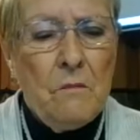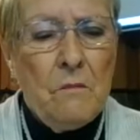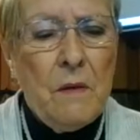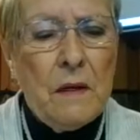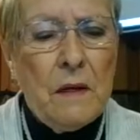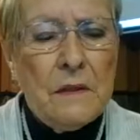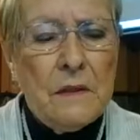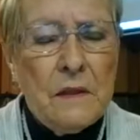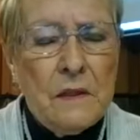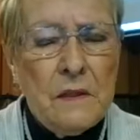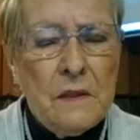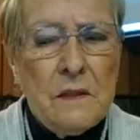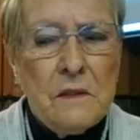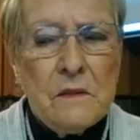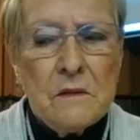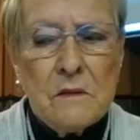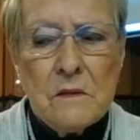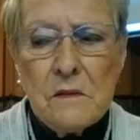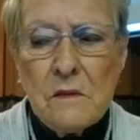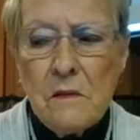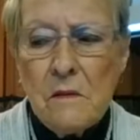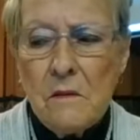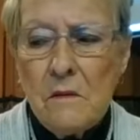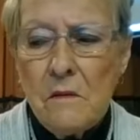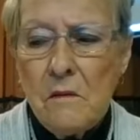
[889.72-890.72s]
my
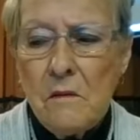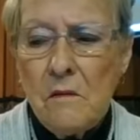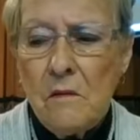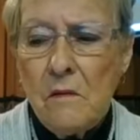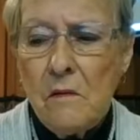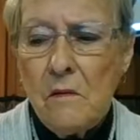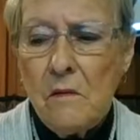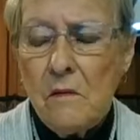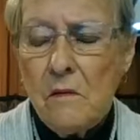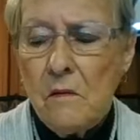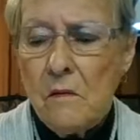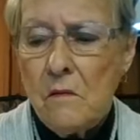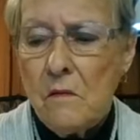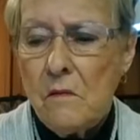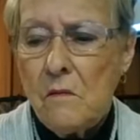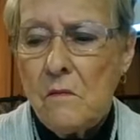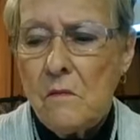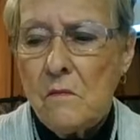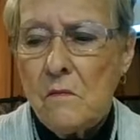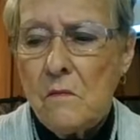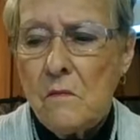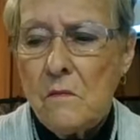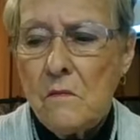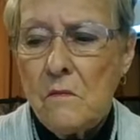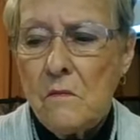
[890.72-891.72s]
niece,
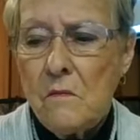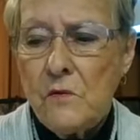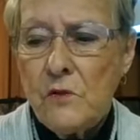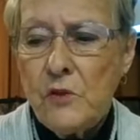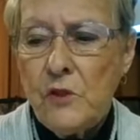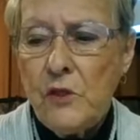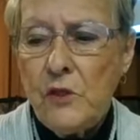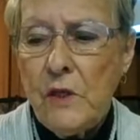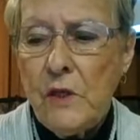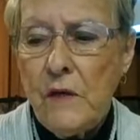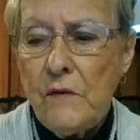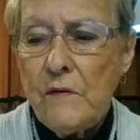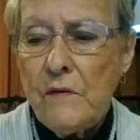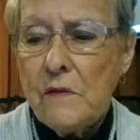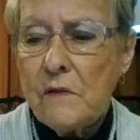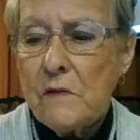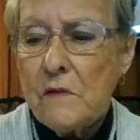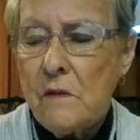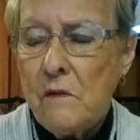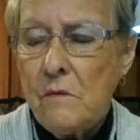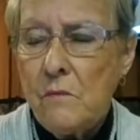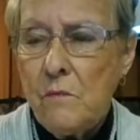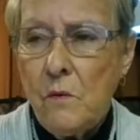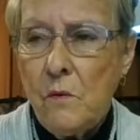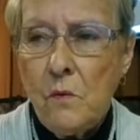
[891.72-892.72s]
she had
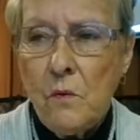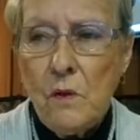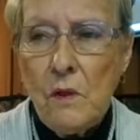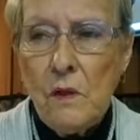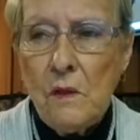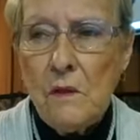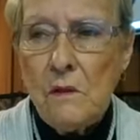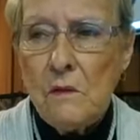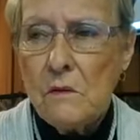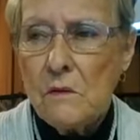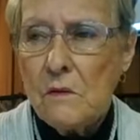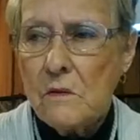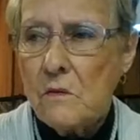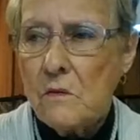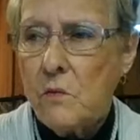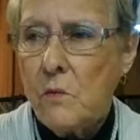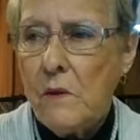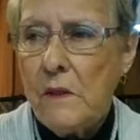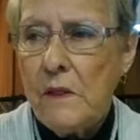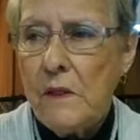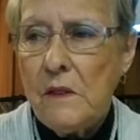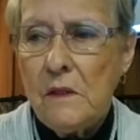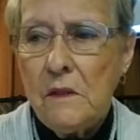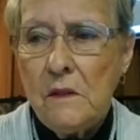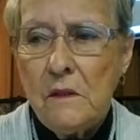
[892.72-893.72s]
this little boy, little
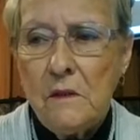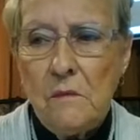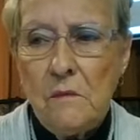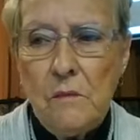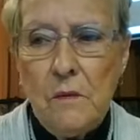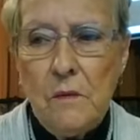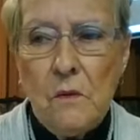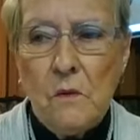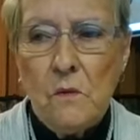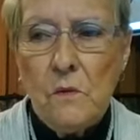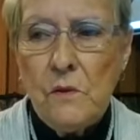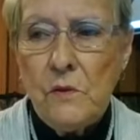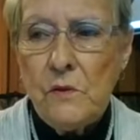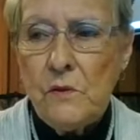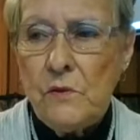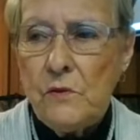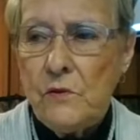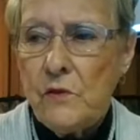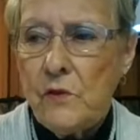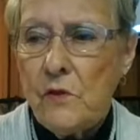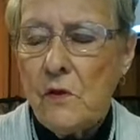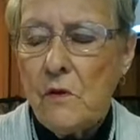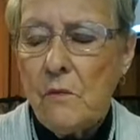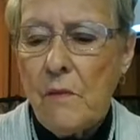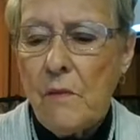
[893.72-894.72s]
sweet little boy.
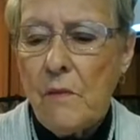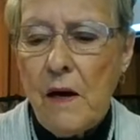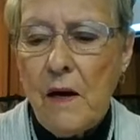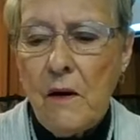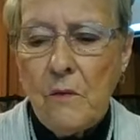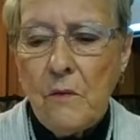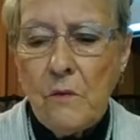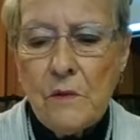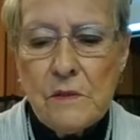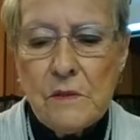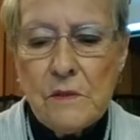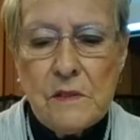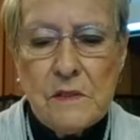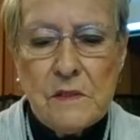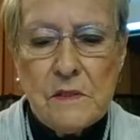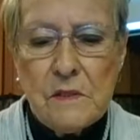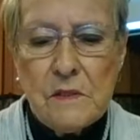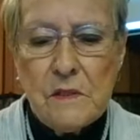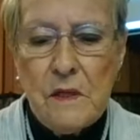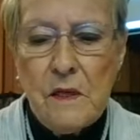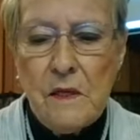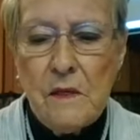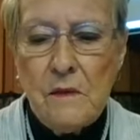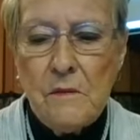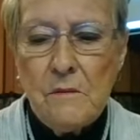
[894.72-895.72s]
Jeremiah was his
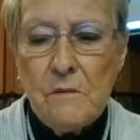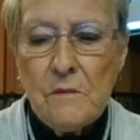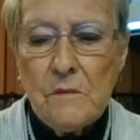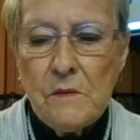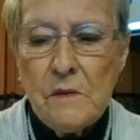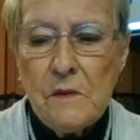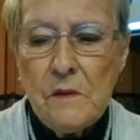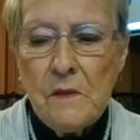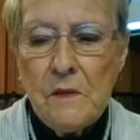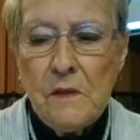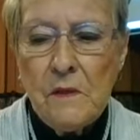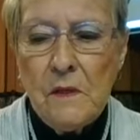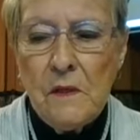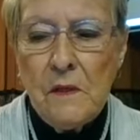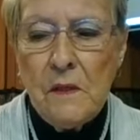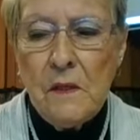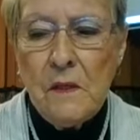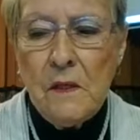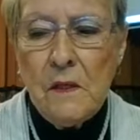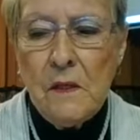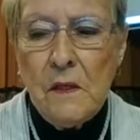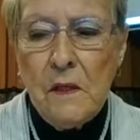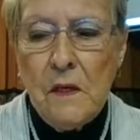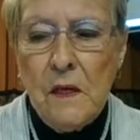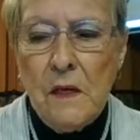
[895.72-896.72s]
name.
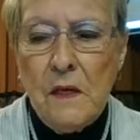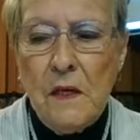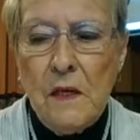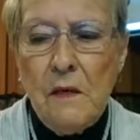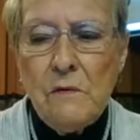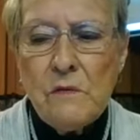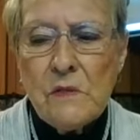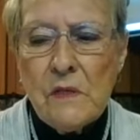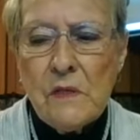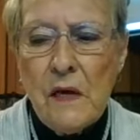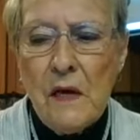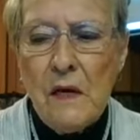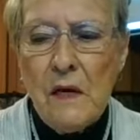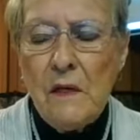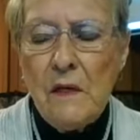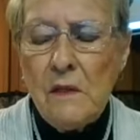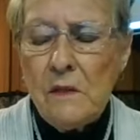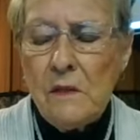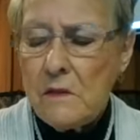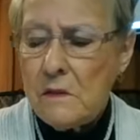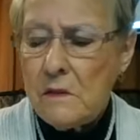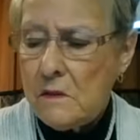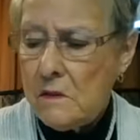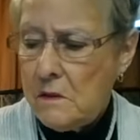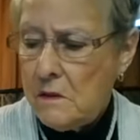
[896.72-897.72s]
He was
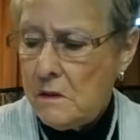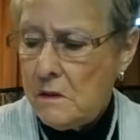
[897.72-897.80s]
eight.